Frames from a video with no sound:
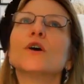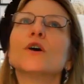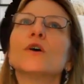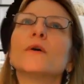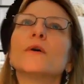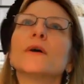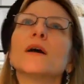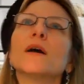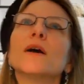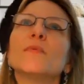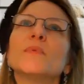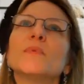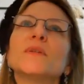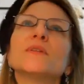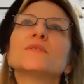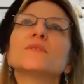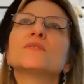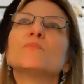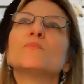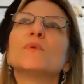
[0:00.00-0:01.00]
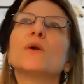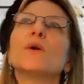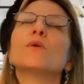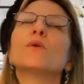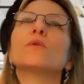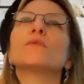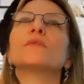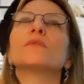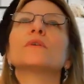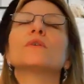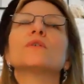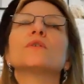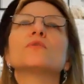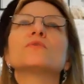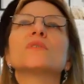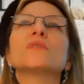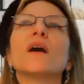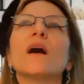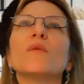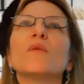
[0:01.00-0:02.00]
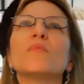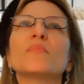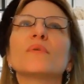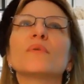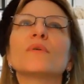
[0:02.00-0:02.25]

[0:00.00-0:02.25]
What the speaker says: going up and the smoke that goes up,